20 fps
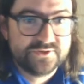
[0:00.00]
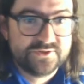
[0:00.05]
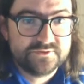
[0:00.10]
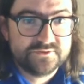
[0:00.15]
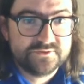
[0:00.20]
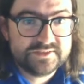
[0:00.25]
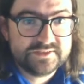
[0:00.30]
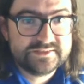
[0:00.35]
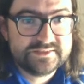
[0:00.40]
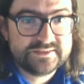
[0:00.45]

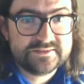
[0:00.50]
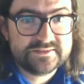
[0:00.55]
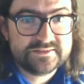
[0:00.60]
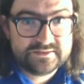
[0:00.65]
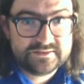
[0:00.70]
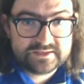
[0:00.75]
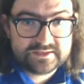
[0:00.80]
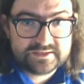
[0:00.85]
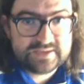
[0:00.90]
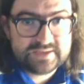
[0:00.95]
this is
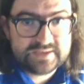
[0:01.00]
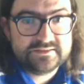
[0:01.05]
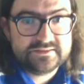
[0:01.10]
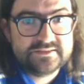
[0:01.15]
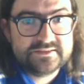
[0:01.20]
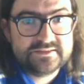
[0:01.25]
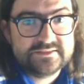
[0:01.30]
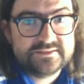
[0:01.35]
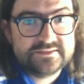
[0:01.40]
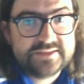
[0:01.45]
again,
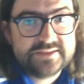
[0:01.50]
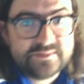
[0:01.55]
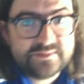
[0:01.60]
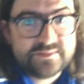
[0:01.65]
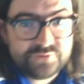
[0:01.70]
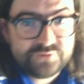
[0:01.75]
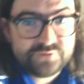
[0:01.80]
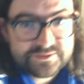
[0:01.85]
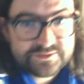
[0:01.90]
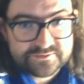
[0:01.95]
this is the Tate
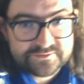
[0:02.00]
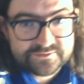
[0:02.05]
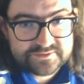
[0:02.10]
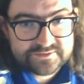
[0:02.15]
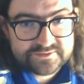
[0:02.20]
Britain's.